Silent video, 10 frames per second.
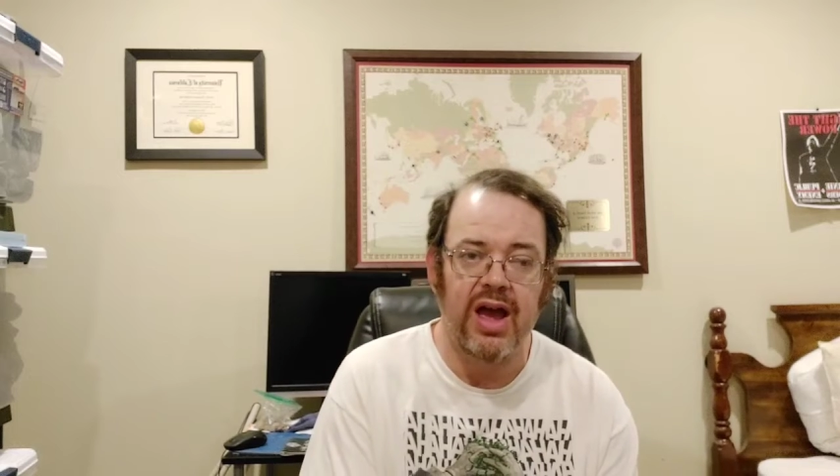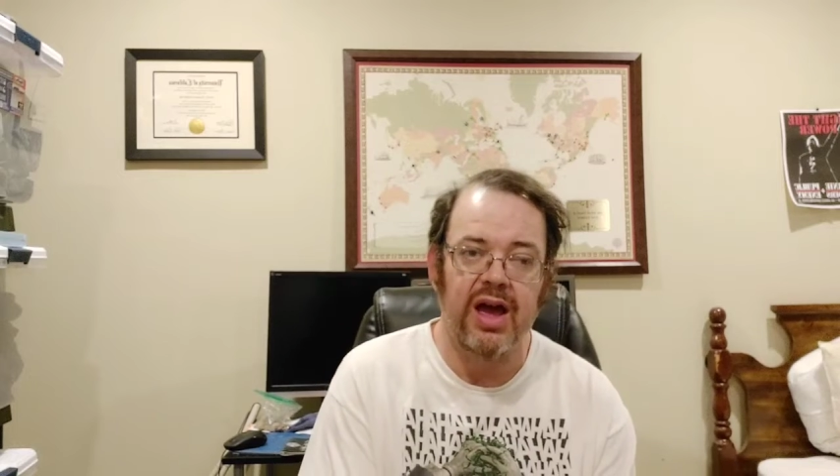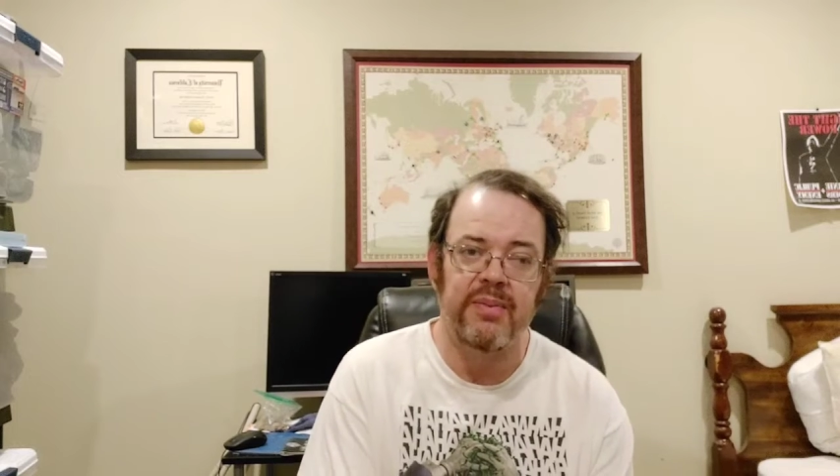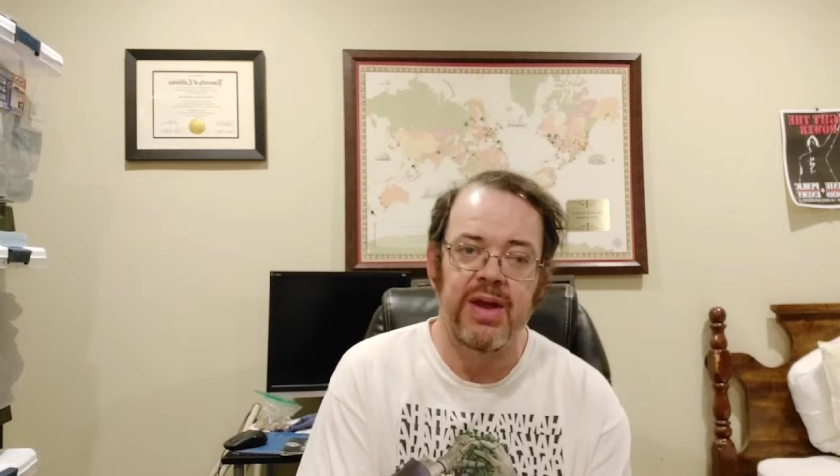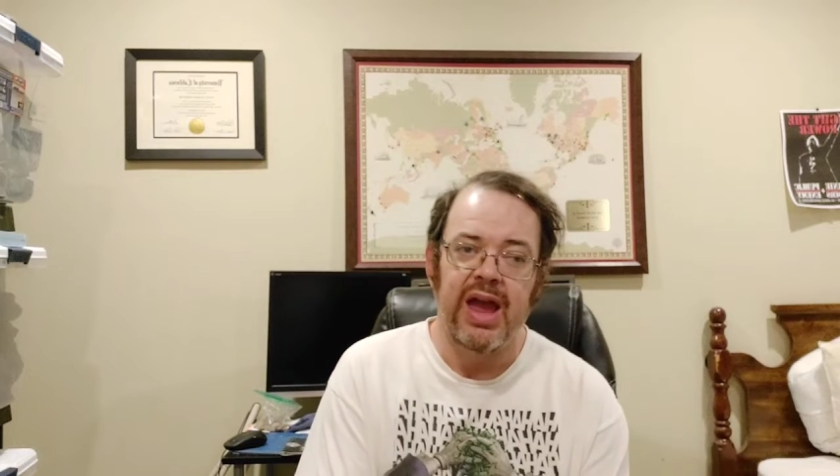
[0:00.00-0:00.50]

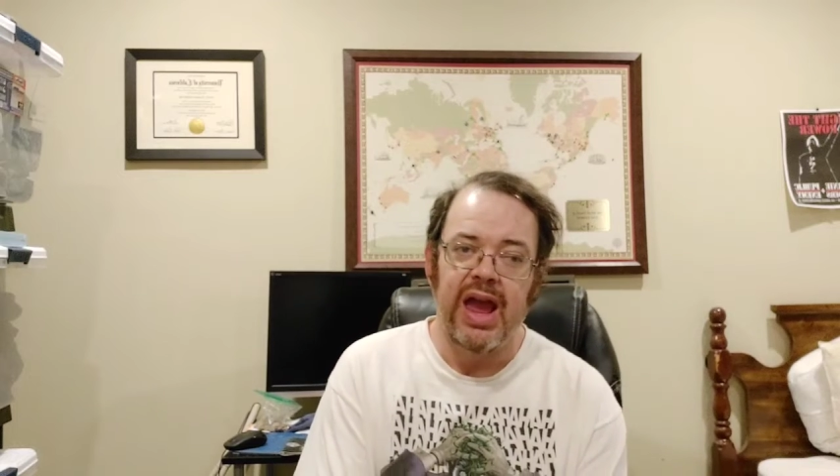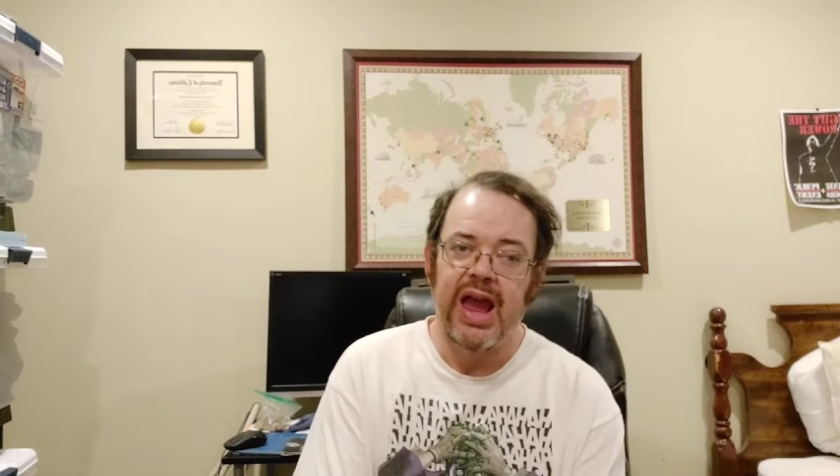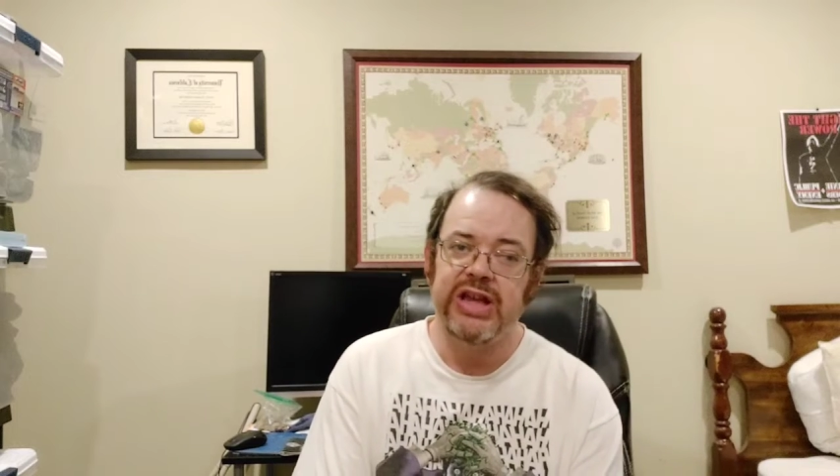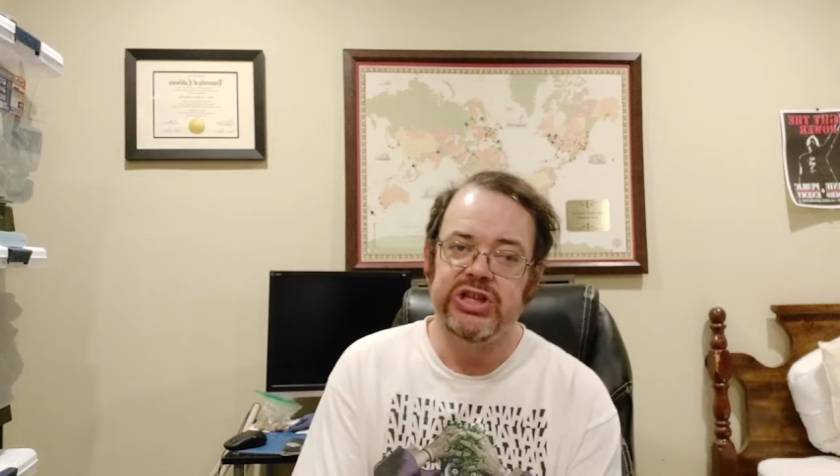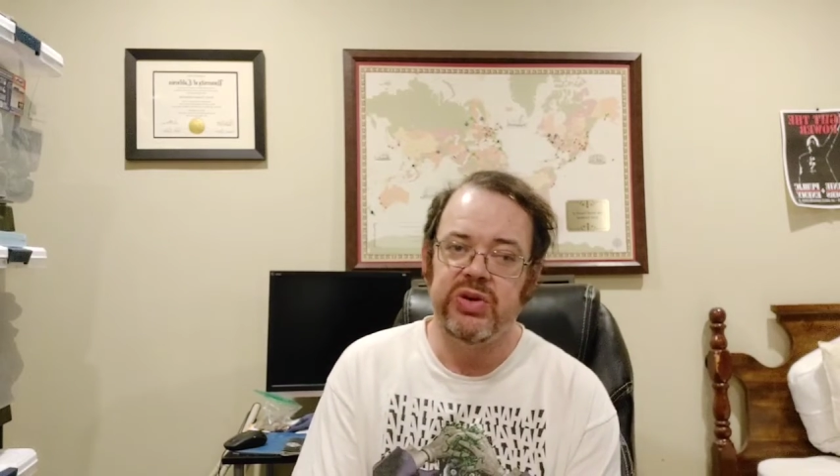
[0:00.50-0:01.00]
Um,
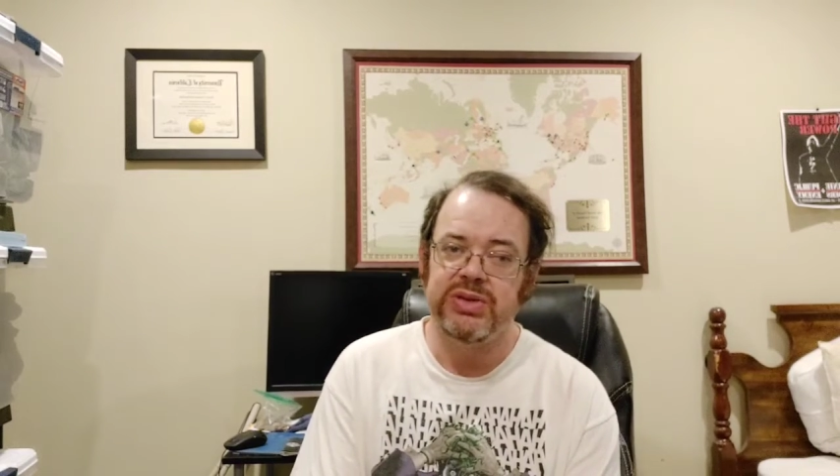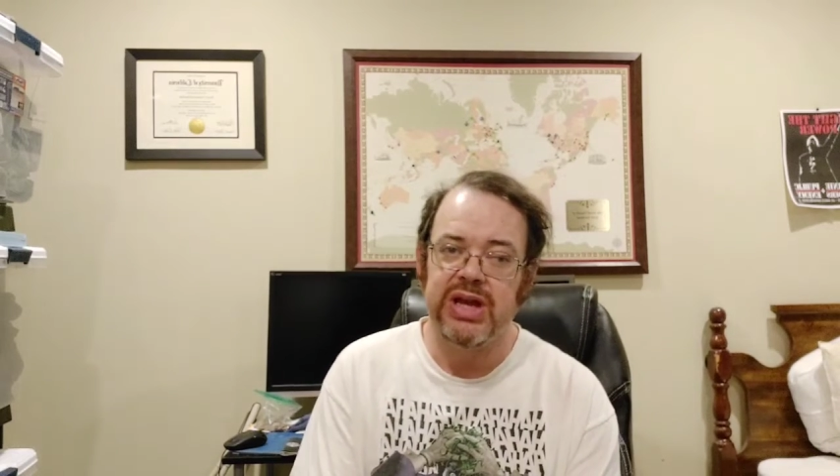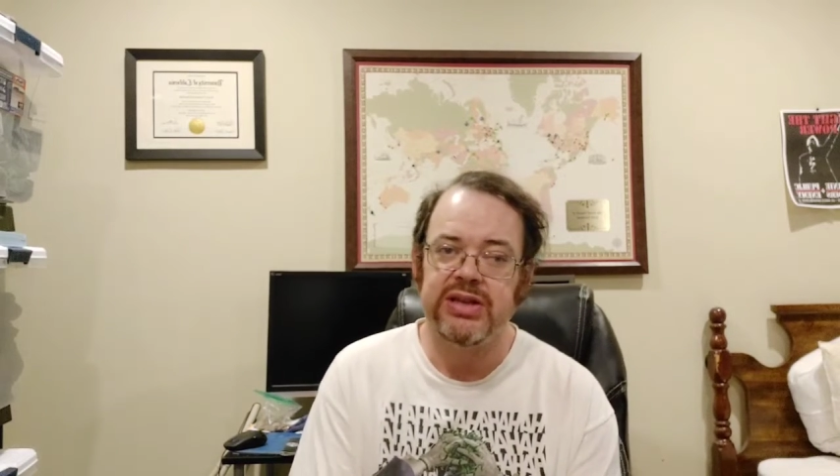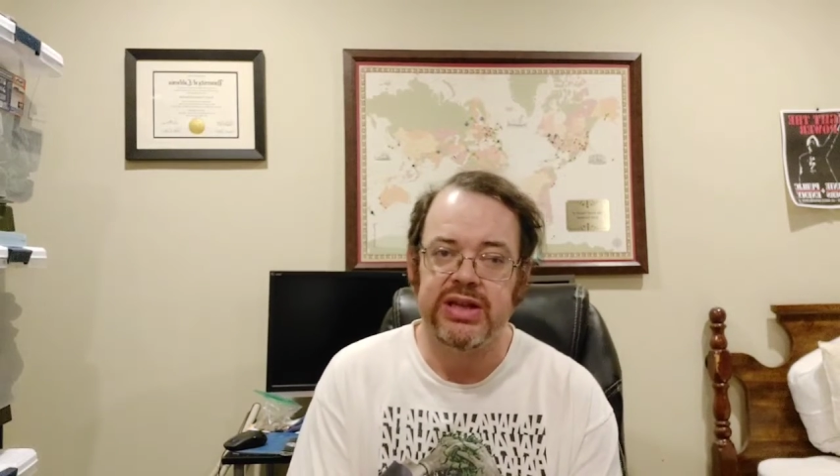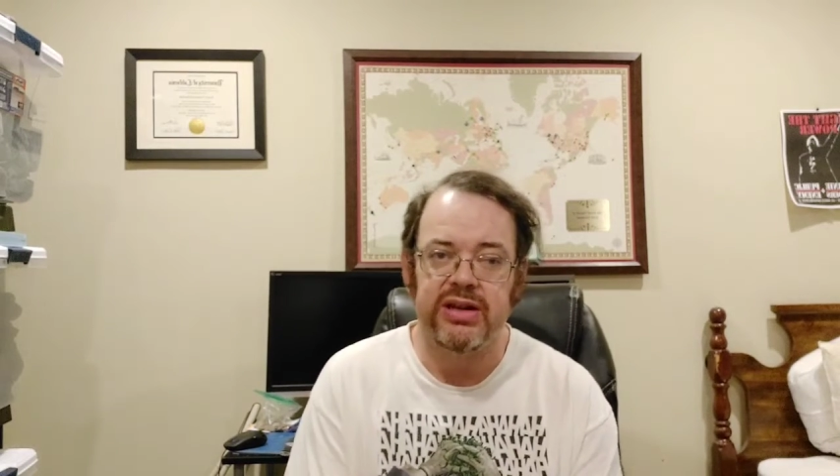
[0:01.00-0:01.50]
and she's
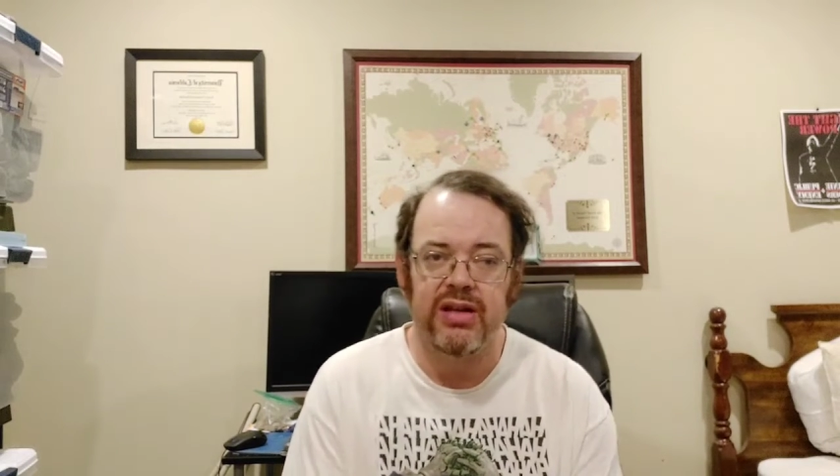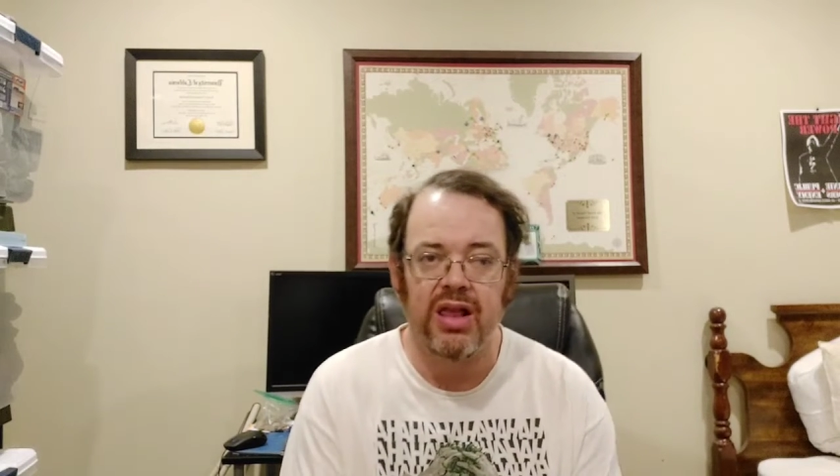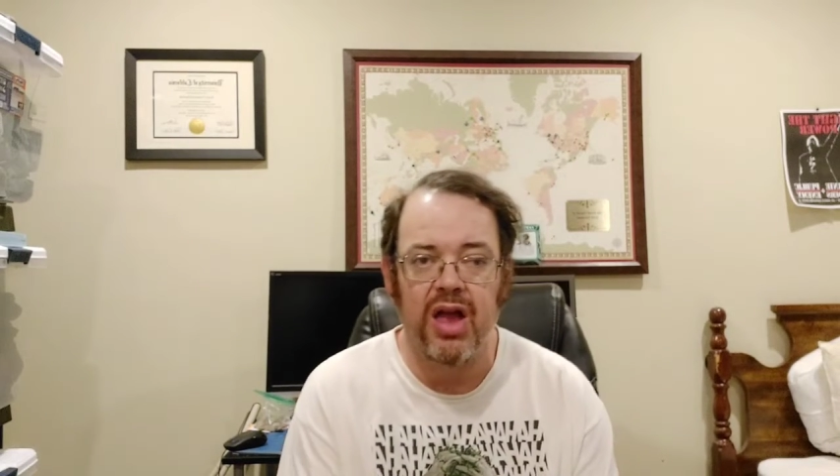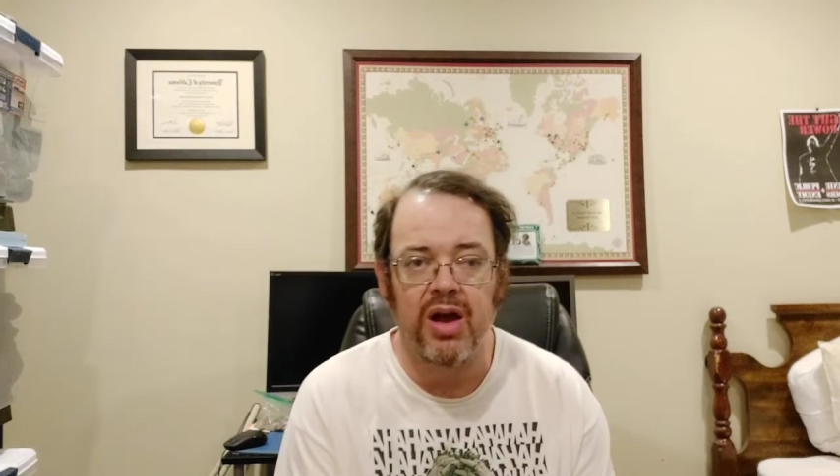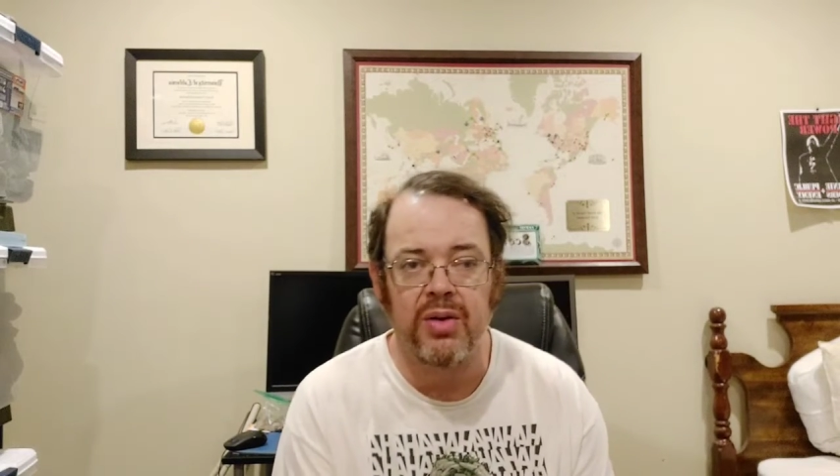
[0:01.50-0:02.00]
always hunting
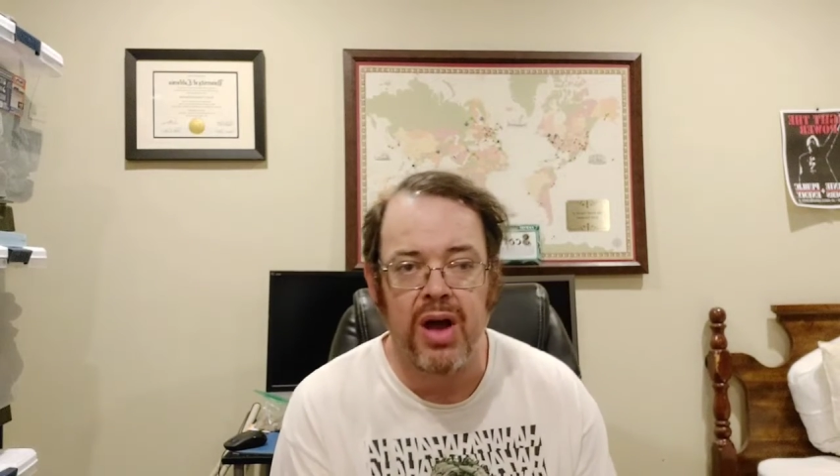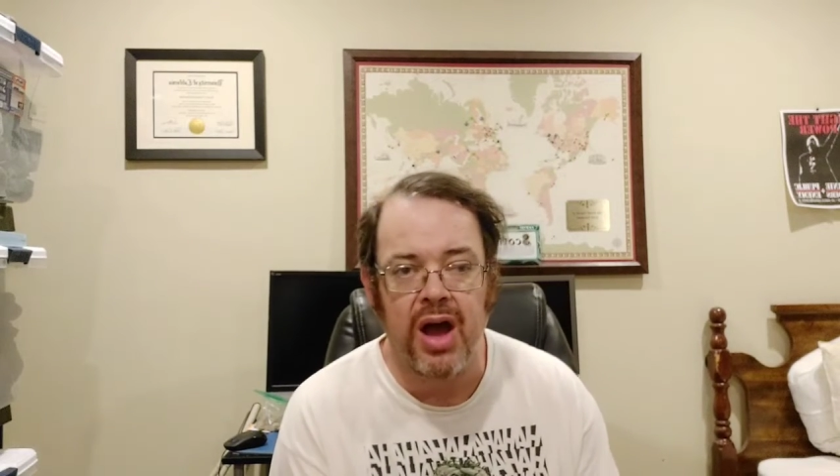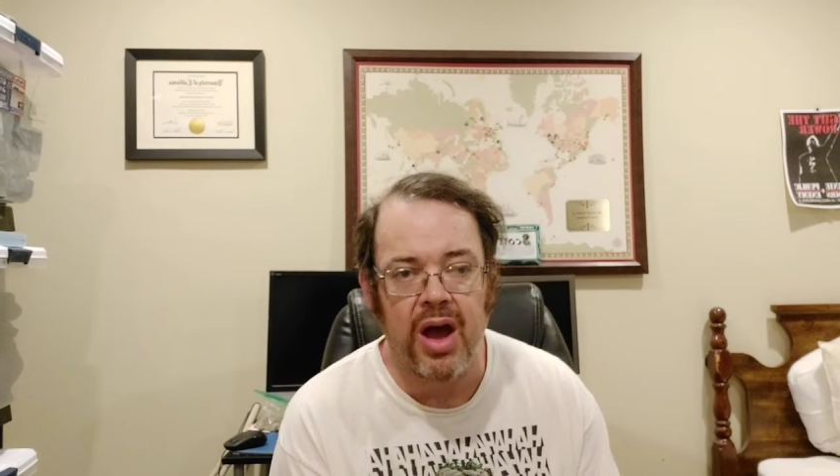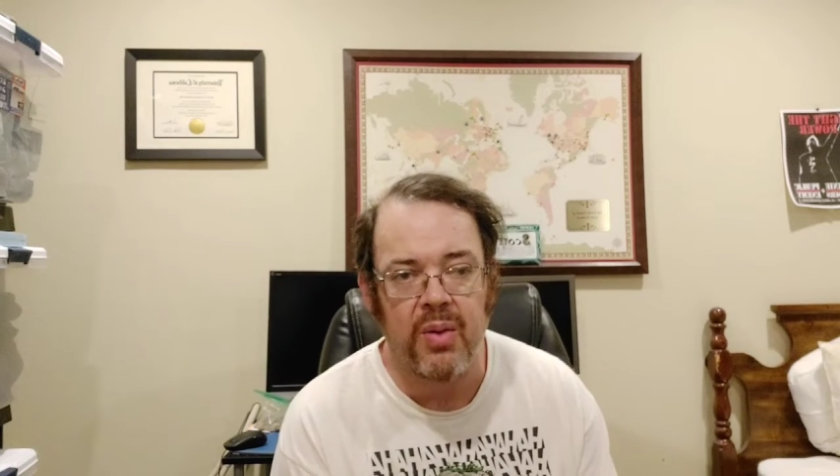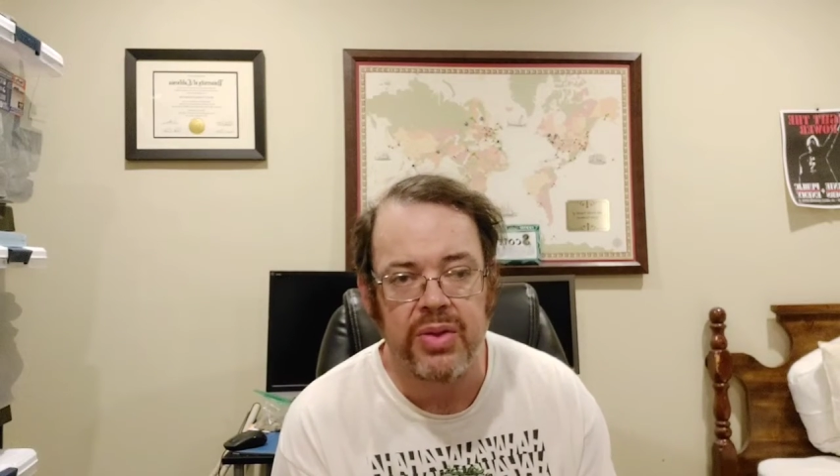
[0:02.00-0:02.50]
along
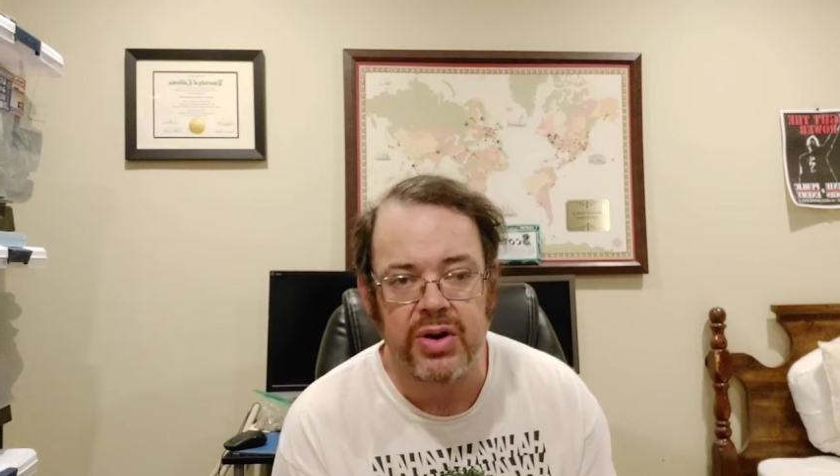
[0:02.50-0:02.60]
uh,